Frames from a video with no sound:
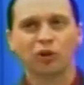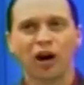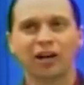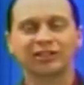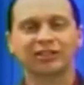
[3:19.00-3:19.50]

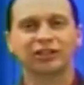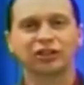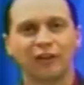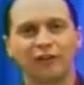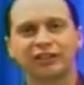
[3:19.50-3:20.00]
across the
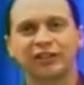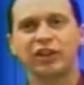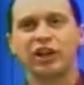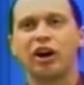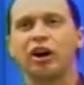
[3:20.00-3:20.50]
surface of
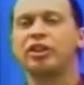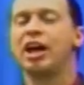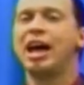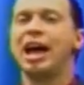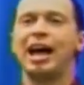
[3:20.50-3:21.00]
the earth
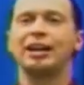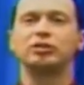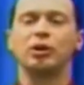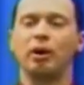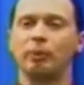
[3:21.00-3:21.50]

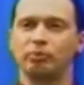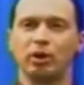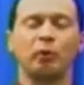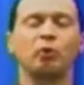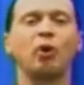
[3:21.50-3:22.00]
as
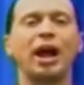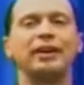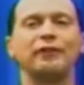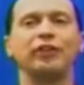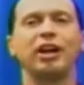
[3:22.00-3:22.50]
the
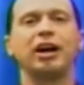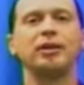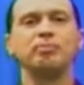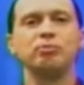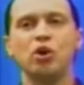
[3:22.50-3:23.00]
great
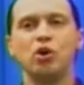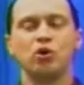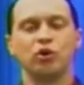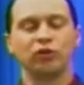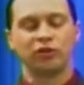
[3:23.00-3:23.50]
flood
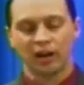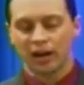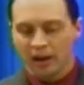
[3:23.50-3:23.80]
moved.